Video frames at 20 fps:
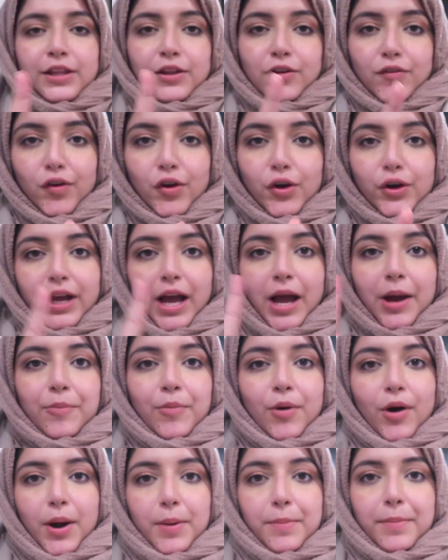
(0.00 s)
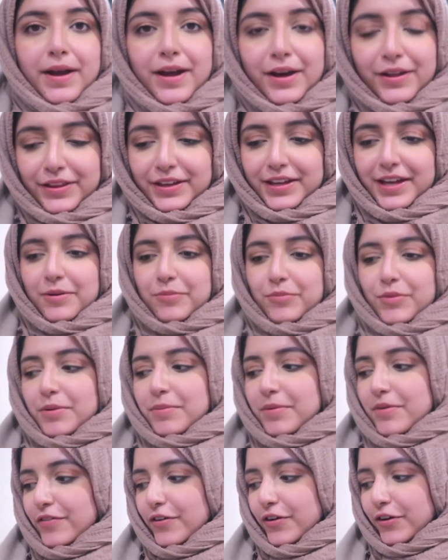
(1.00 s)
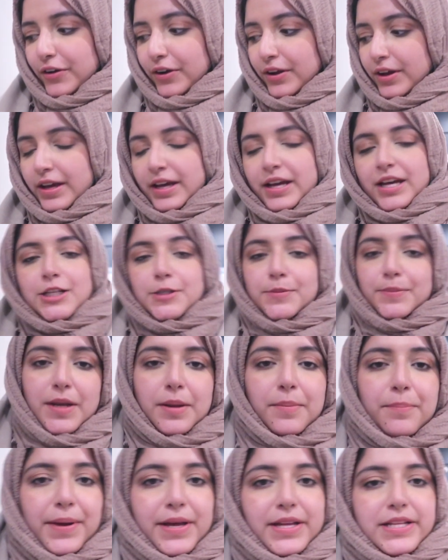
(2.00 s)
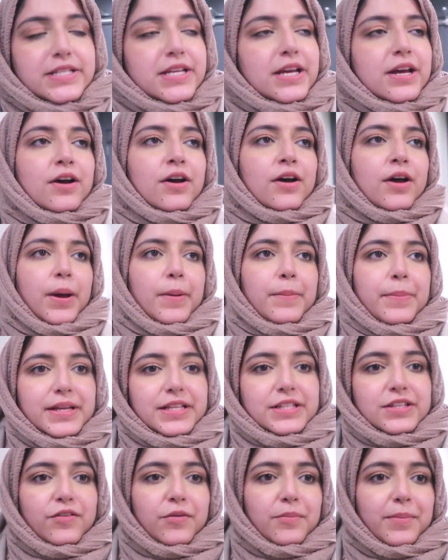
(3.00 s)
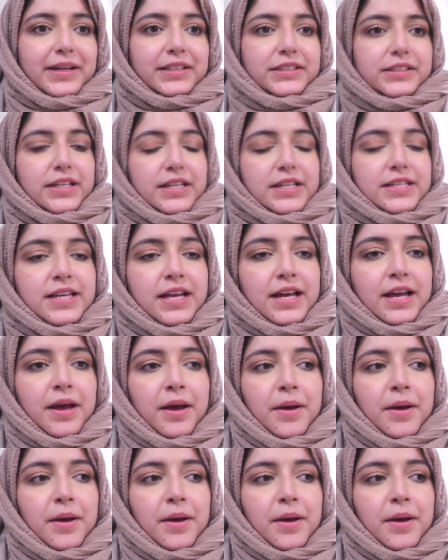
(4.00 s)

the vlog camera, my other camera, my phone, it's been a bit a bit of a madness,